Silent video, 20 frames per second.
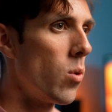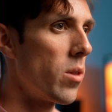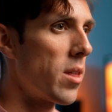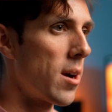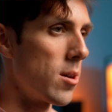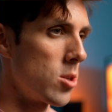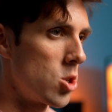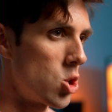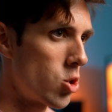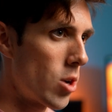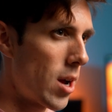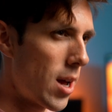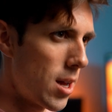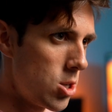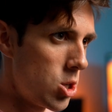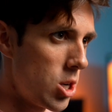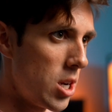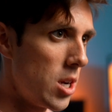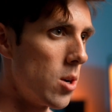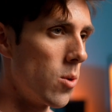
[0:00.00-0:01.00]
Without
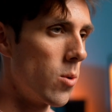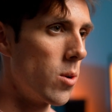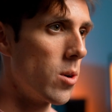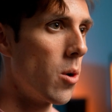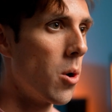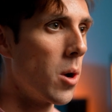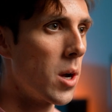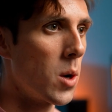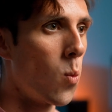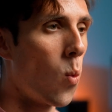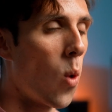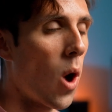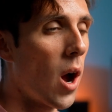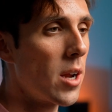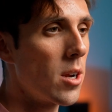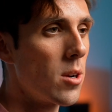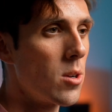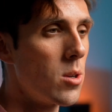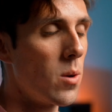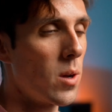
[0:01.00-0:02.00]
strategy or knowing why
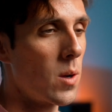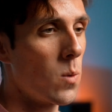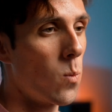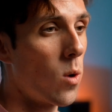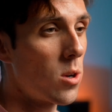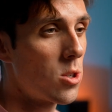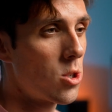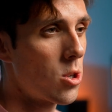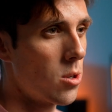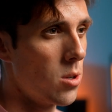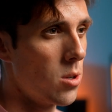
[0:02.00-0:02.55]
you're doing what you're